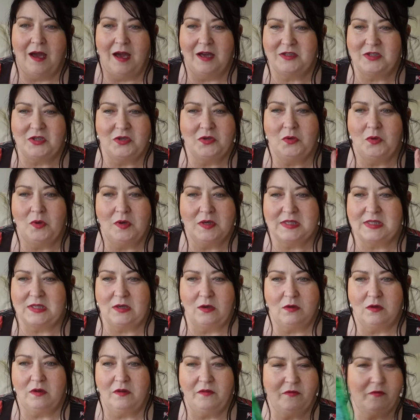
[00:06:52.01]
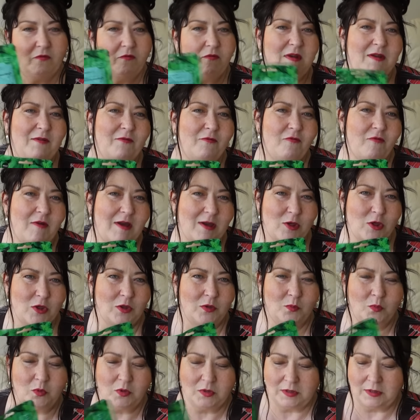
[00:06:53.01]
I don't know, a sort of
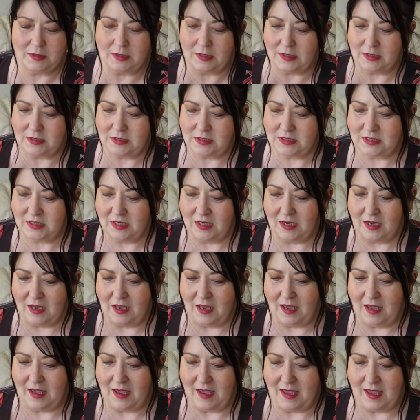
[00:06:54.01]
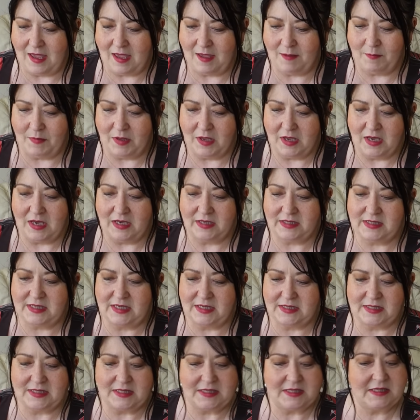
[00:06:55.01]
refreshing, wouldn't it? Um, it
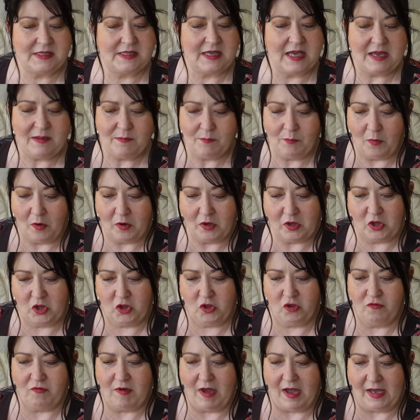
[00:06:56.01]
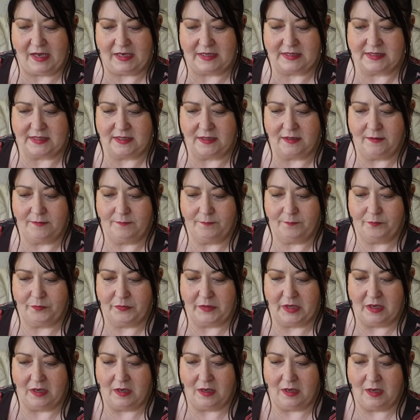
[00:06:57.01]
says it's deep moisturising
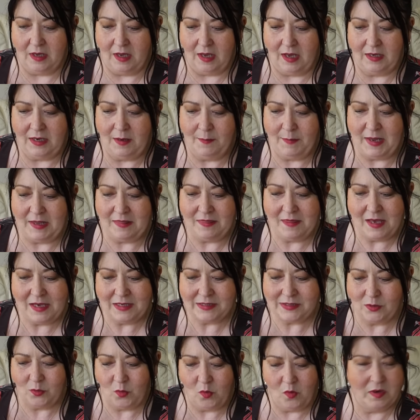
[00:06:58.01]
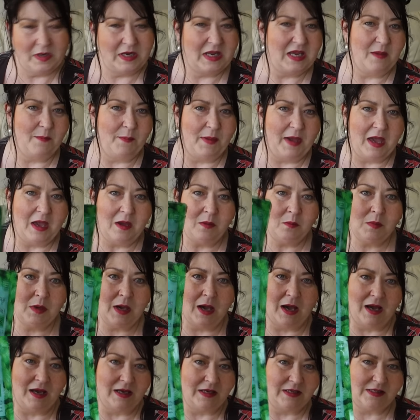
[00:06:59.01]
and I mean, these are only a
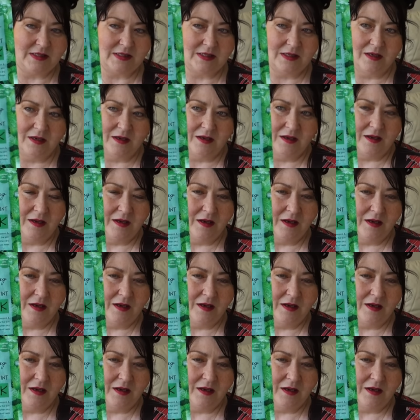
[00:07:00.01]
pound, guys.